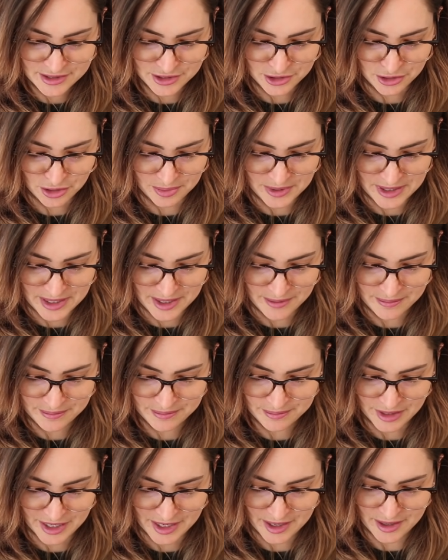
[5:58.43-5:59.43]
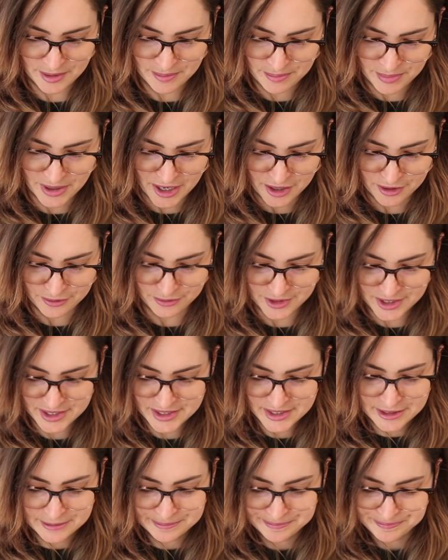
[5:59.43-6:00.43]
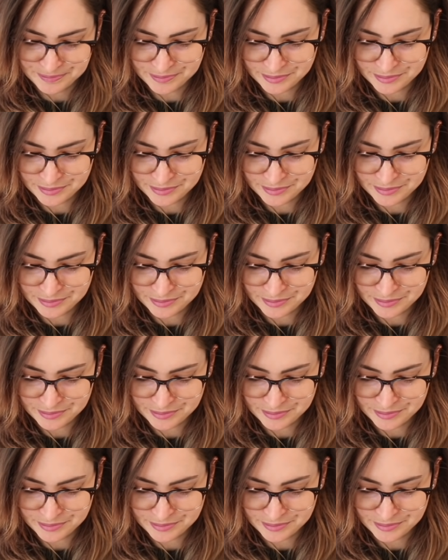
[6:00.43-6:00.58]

so it'll be like part of this,